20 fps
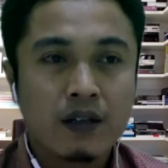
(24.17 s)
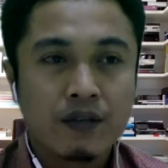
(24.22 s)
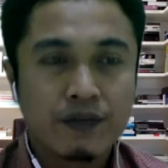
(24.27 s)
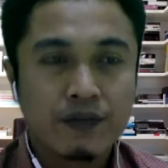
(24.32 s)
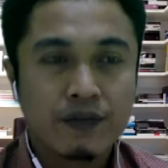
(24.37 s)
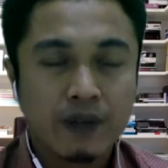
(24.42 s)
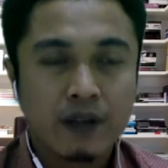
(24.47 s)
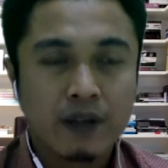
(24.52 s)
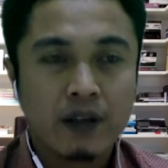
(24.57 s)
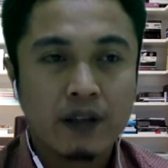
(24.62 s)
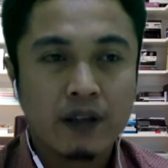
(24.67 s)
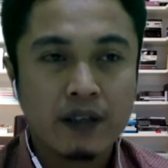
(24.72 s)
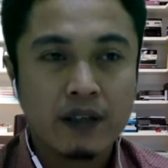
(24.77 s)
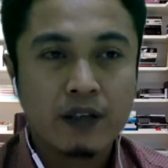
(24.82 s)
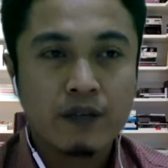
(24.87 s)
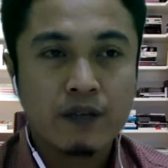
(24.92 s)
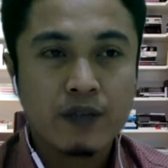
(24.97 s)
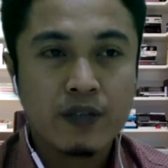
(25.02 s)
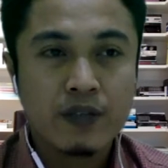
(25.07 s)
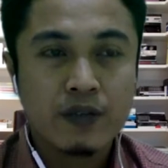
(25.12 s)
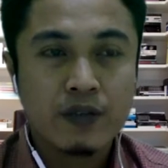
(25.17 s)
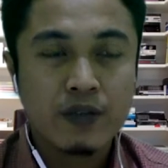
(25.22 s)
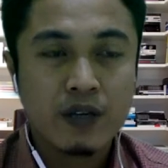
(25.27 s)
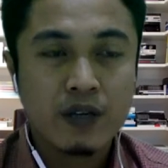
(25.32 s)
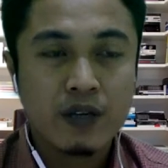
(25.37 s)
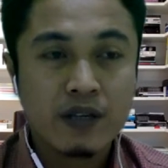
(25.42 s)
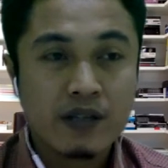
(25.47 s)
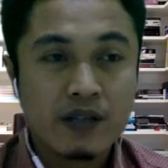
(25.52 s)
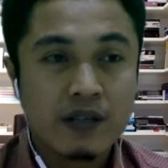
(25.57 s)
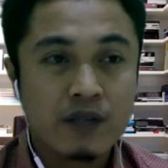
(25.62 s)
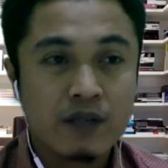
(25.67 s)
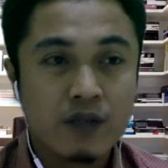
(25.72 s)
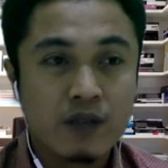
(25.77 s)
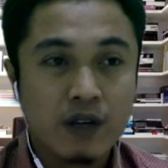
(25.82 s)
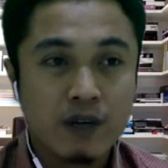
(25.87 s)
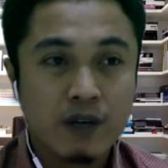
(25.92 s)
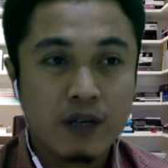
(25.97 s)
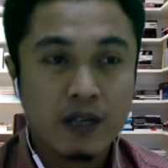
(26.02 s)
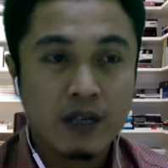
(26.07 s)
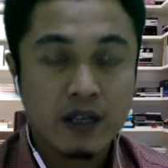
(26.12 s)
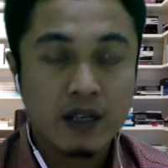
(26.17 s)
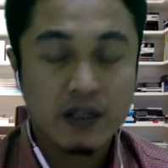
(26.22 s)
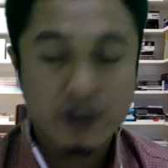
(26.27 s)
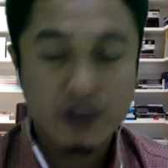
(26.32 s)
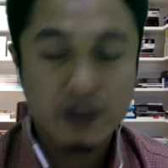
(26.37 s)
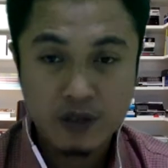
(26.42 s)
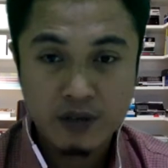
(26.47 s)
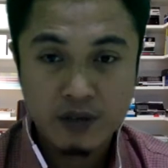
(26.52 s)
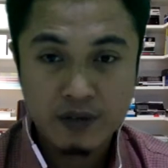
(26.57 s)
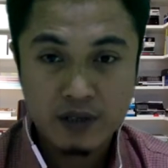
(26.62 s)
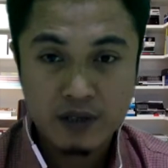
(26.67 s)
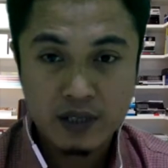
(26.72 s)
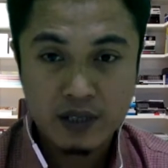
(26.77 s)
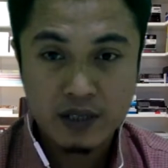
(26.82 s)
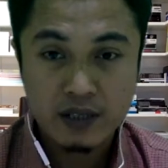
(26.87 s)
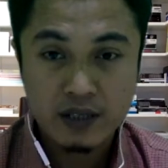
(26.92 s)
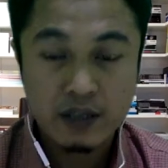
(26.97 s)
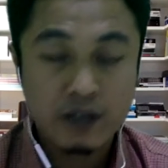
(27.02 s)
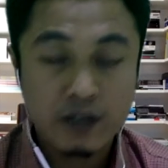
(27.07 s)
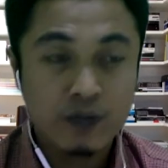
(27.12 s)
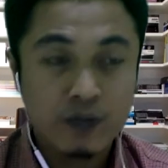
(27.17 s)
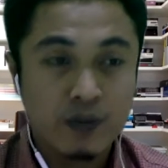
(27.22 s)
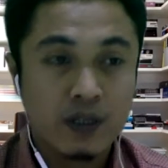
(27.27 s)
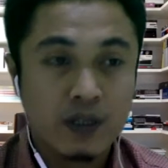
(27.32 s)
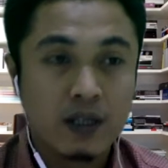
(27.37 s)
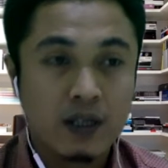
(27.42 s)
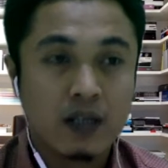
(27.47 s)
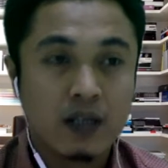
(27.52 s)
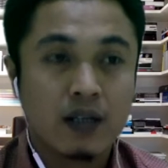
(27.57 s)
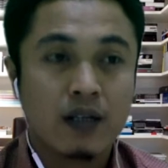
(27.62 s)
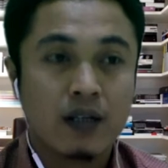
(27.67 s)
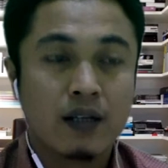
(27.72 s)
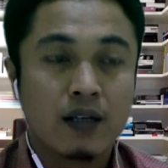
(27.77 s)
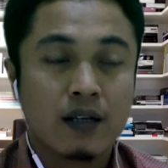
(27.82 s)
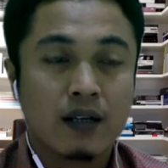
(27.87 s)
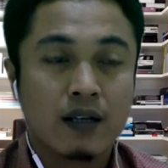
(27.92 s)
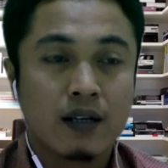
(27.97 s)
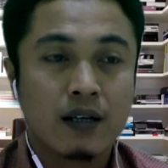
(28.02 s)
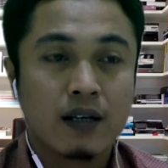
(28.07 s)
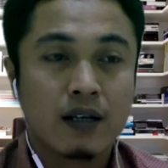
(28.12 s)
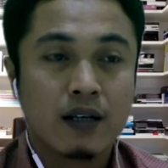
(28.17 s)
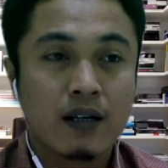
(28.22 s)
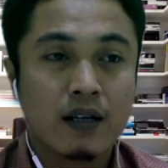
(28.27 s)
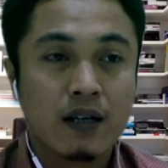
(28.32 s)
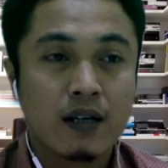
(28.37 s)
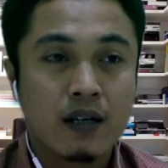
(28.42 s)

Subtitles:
Faculty of Education, Muhammadiyah University of Jakarta. Yeah.